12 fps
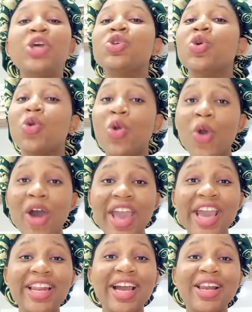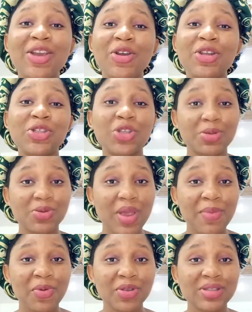So go ahead and click on the
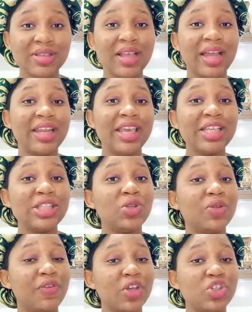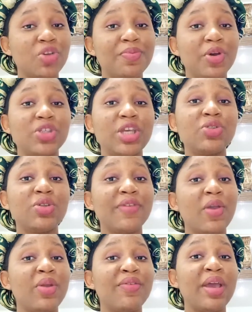subscribe button and hit the notification bell to get
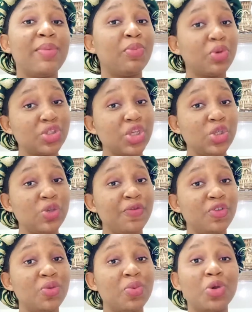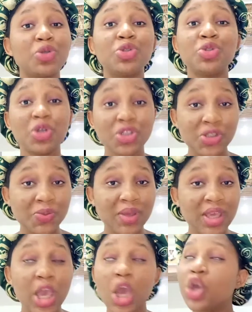notified whenever I post a new video, because trust
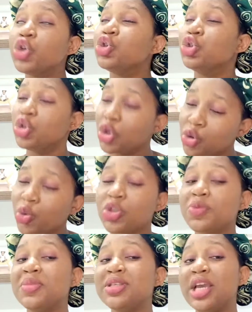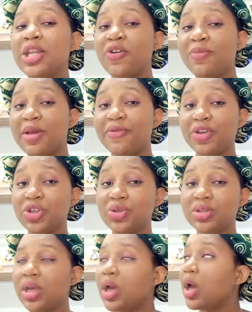me, you don't want to miss any of my
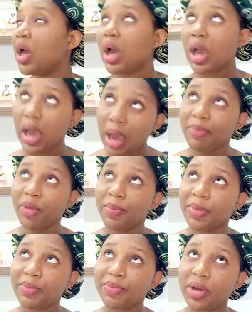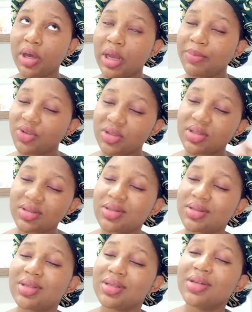videos. I'm not being proud, I'm
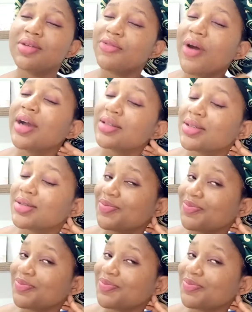just stating a fact.